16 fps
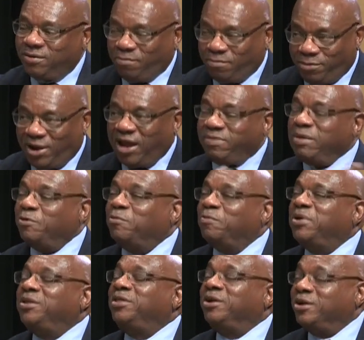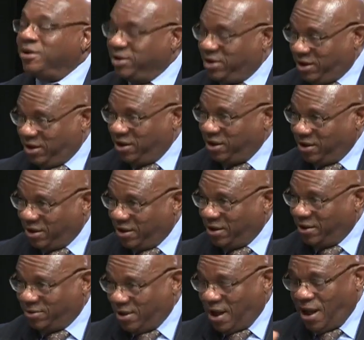Black people have been there
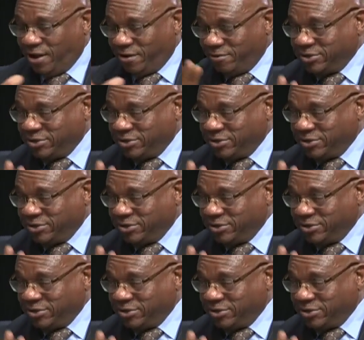out of